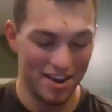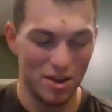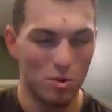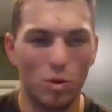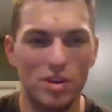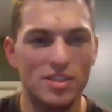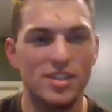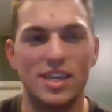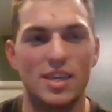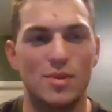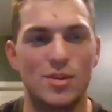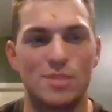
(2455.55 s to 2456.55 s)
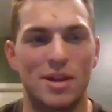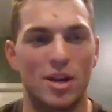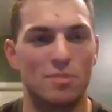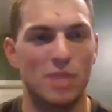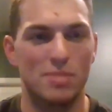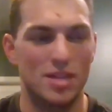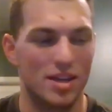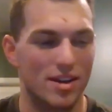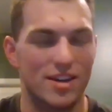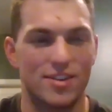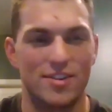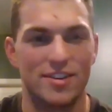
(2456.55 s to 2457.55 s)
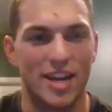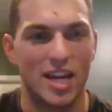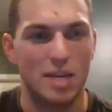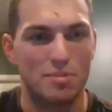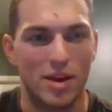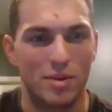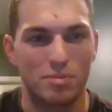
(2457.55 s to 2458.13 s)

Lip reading: Wasn't a huge bear, maybe a 180-pound